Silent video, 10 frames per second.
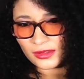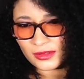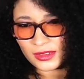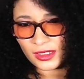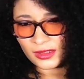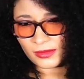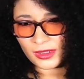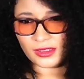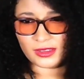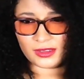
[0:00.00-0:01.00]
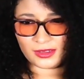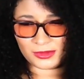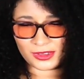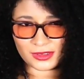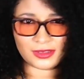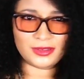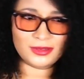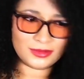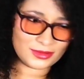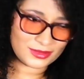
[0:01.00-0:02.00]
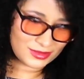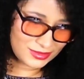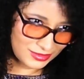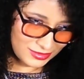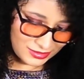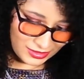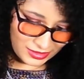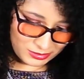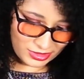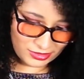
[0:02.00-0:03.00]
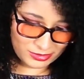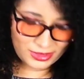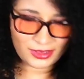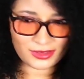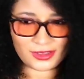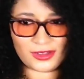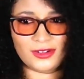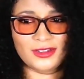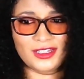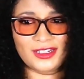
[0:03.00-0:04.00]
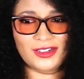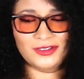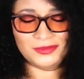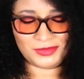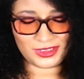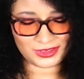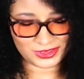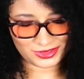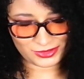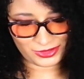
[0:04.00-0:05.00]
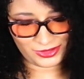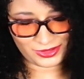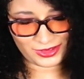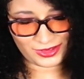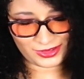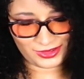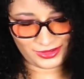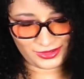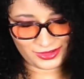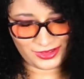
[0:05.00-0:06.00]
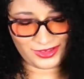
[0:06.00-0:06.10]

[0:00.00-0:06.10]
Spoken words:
it's not the right length anymore. I may or may not cut all that out. Me just looking at the length.